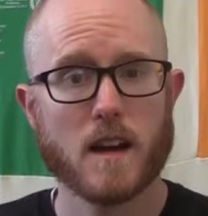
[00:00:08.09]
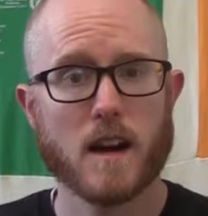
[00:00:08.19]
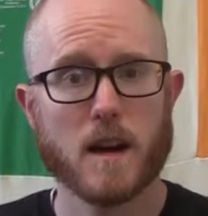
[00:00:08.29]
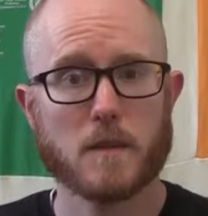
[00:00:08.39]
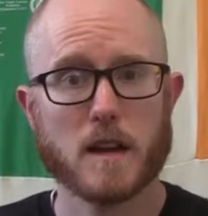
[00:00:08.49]

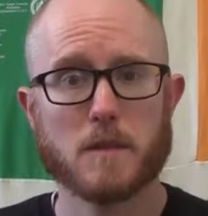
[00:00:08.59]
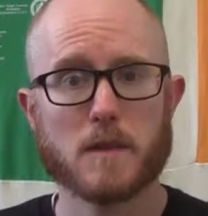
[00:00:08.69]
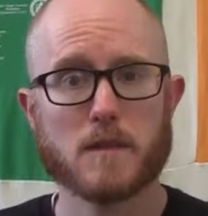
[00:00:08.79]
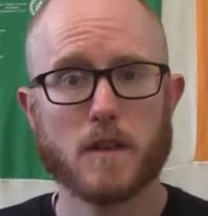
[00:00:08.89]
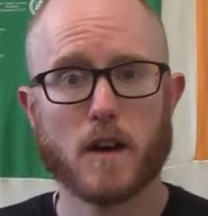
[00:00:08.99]
Um, and I've
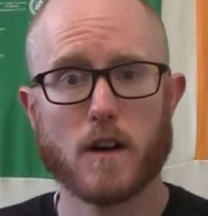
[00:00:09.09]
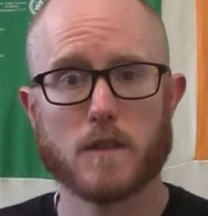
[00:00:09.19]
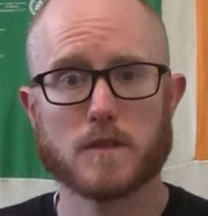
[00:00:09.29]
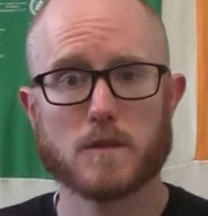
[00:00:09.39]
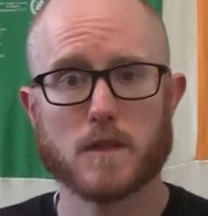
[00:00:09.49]
been
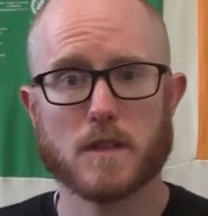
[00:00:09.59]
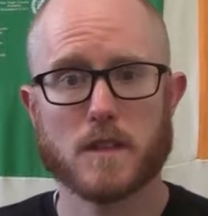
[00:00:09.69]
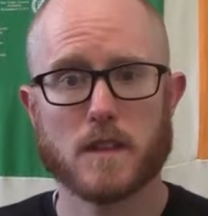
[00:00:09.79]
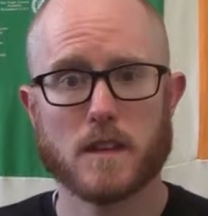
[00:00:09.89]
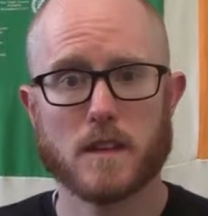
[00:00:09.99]
involved with
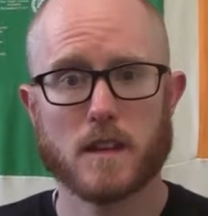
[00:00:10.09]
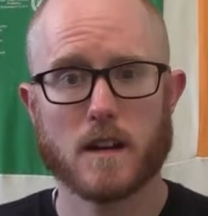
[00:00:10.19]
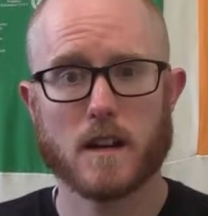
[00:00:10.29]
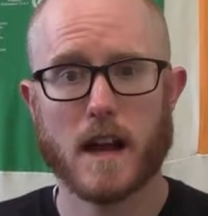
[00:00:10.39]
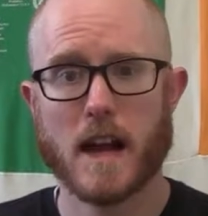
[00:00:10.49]
the
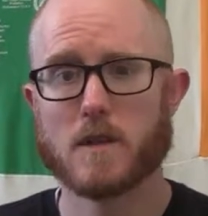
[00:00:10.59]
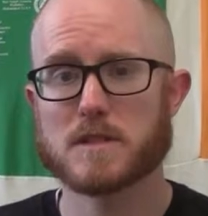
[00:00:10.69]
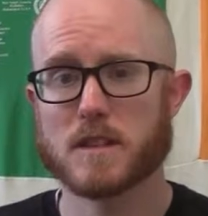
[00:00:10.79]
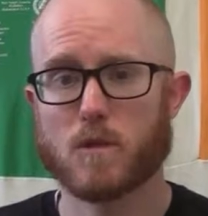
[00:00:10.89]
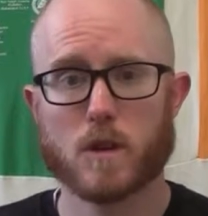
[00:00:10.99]
uh,
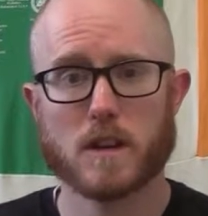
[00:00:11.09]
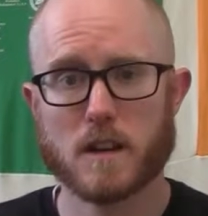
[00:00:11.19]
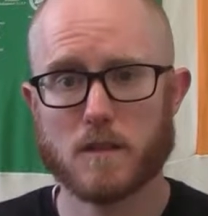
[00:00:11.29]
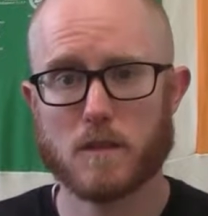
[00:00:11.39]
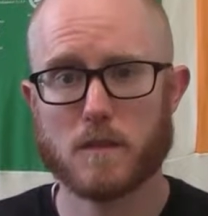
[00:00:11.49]
Housing
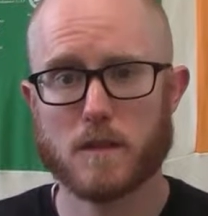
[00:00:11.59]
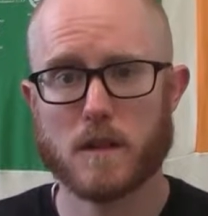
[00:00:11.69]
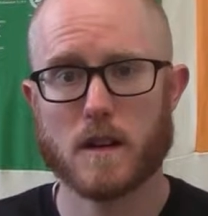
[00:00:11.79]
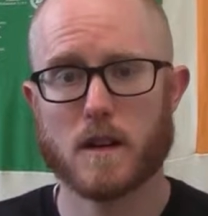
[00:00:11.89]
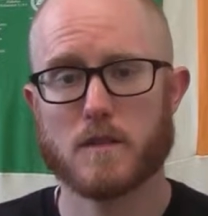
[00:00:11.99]
Working Group
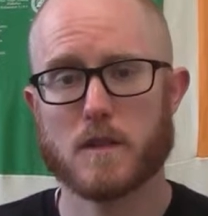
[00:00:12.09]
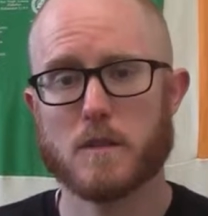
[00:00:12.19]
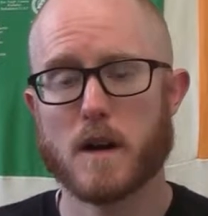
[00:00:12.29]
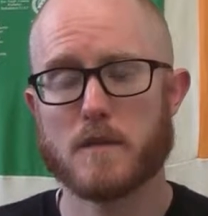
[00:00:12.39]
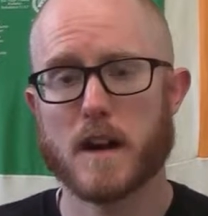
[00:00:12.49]
uh, for the
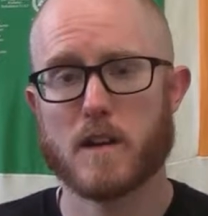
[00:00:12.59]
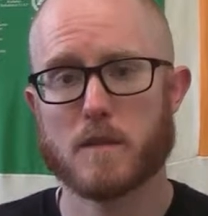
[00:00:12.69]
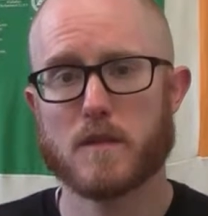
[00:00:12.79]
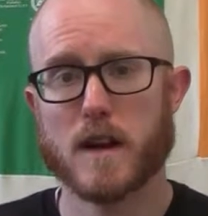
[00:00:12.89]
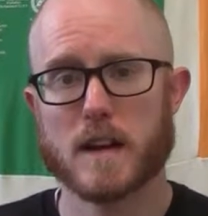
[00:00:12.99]
Mon Valley
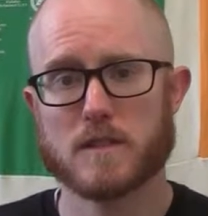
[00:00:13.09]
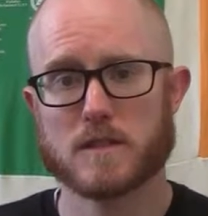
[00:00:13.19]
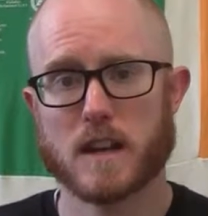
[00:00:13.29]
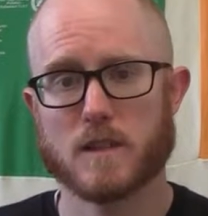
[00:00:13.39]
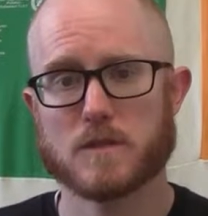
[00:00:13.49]

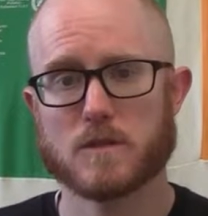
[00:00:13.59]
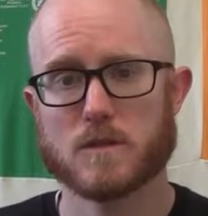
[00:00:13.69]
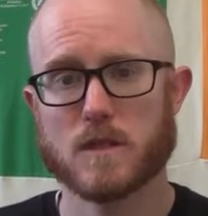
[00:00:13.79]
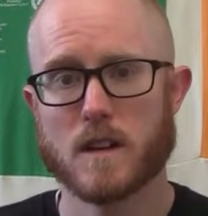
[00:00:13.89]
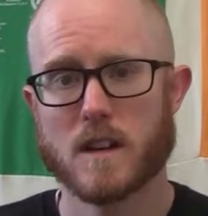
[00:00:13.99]
Providers
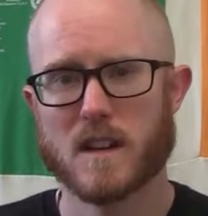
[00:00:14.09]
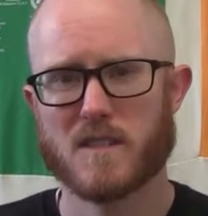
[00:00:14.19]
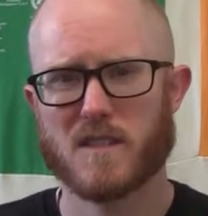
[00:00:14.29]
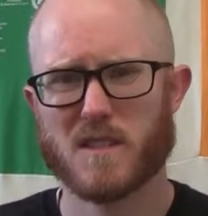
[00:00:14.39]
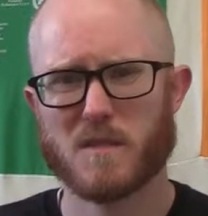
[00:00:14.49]
Council
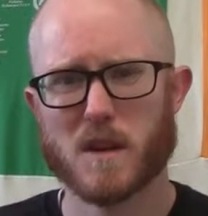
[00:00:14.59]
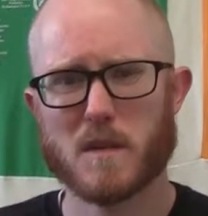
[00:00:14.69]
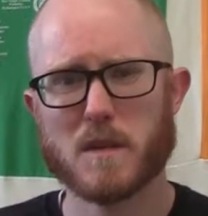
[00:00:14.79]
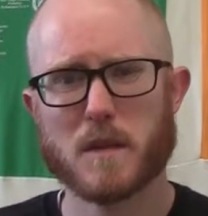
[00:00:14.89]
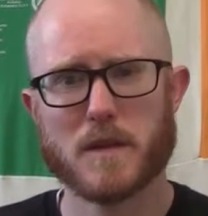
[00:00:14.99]
for
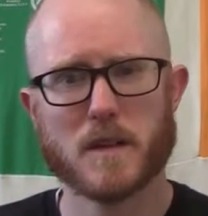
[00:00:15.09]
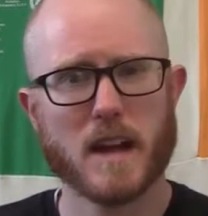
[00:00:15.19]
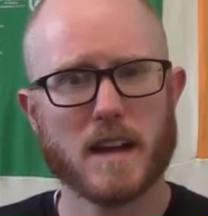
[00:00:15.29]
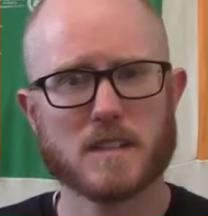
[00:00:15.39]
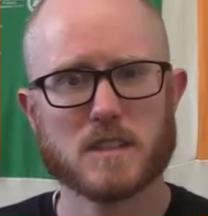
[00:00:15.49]
probably about the
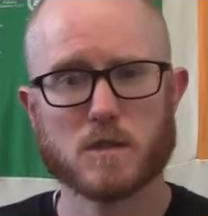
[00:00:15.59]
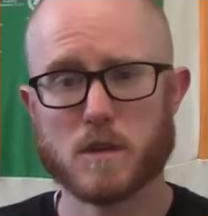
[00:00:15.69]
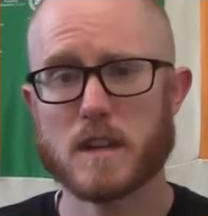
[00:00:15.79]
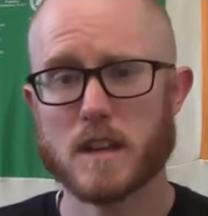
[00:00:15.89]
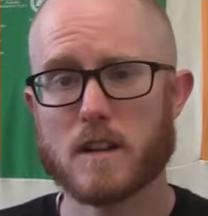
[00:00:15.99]
last
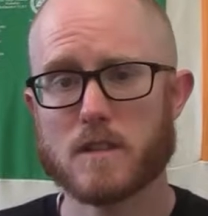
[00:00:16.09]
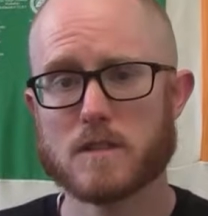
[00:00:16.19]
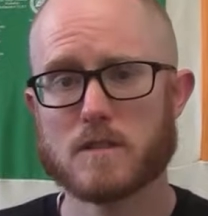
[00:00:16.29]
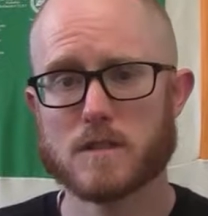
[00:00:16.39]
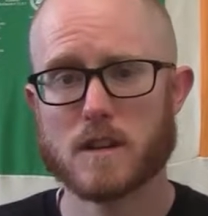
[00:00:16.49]
three
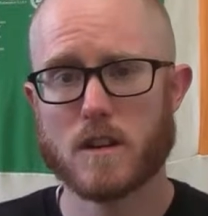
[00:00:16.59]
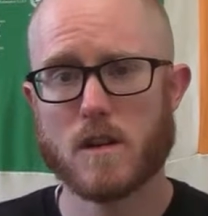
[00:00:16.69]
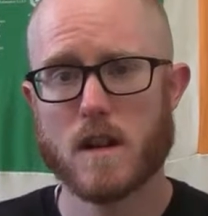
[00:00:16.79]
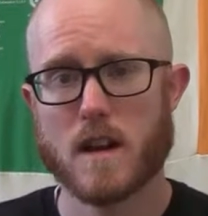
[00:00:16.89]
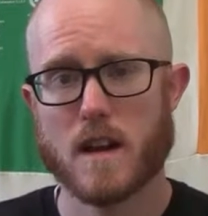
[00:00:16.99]
years or
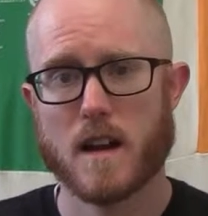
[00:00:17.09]
so.